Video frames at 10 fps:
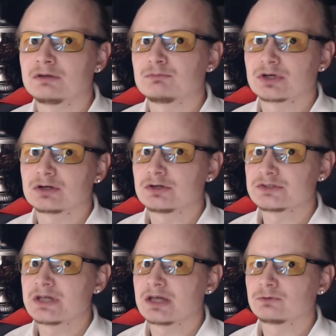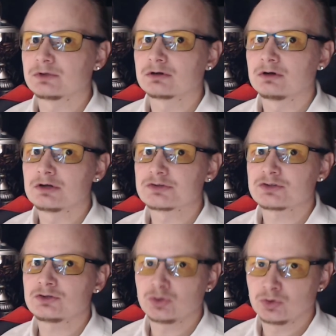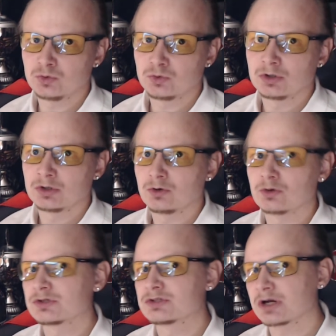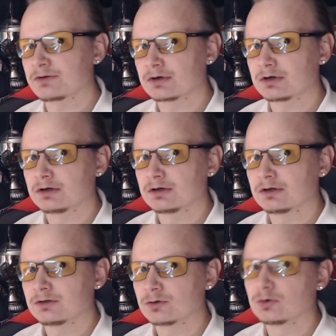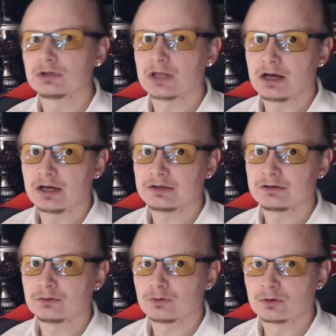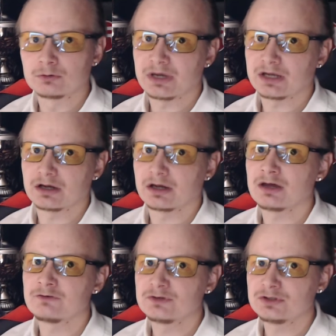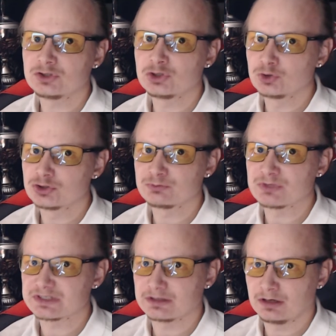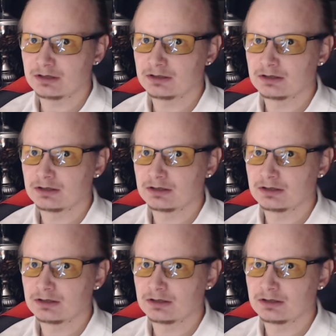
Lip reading: because that will cause you or the driver to collide or make a heavy, huge mistake,